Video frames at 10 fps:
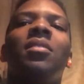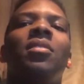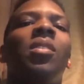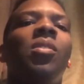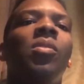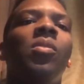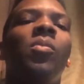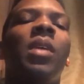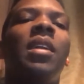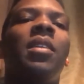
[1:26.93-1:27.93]

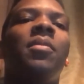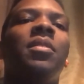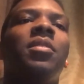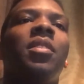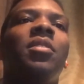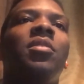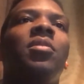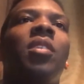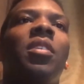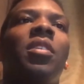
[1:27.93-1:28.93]
So what I did was, I just
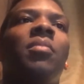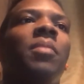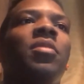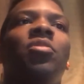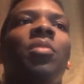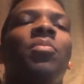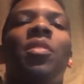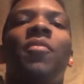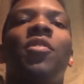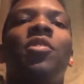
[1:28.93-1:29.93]
started, I just jumped
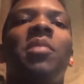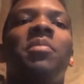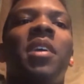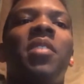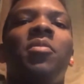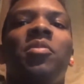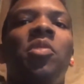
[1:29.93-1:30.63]
on the first shapes. I knew a